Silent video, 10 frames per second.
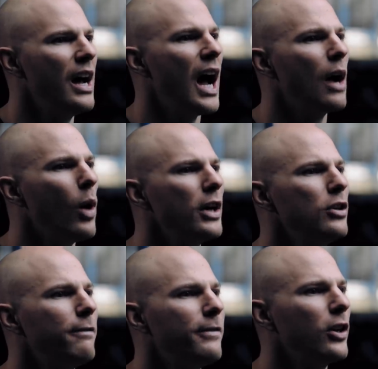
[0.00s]
I want you
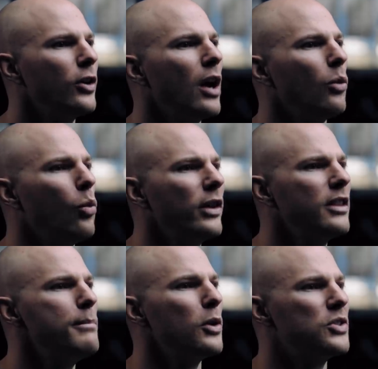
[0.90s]
to figure out what
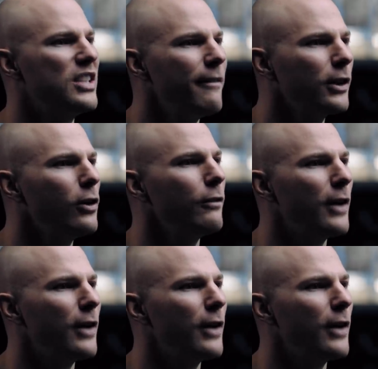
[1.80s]
the most difficult